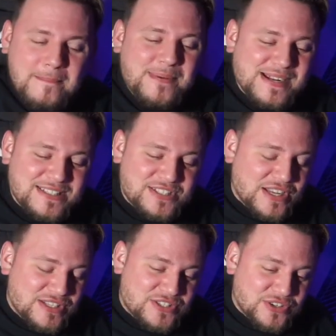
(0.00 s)
it's
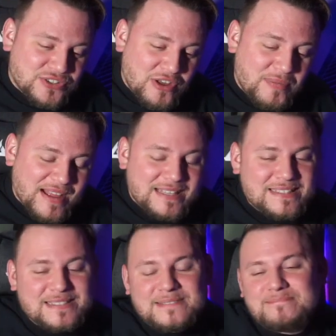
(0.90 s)
George
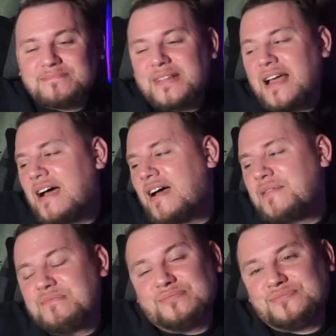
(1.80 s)
Lopez.
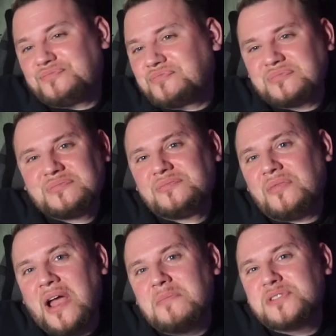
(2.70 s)
I'm
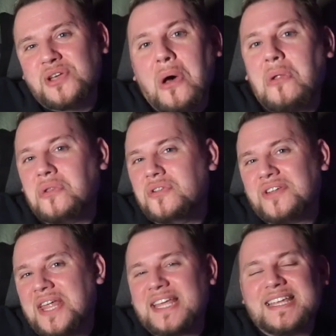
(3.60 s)
sold.
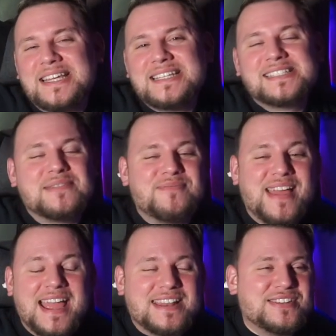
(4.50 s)
Like, he's the
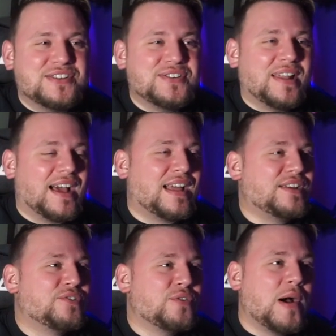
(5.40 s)
man, dude. I
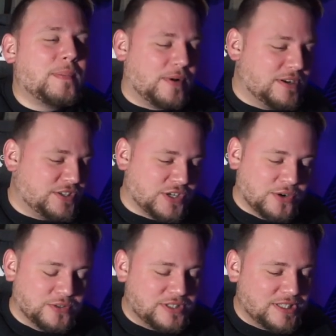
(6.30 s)
grew up on his
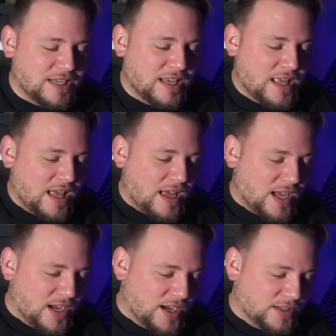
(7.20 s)
shows.
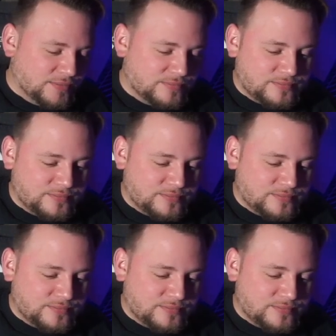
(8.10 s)
Yeah,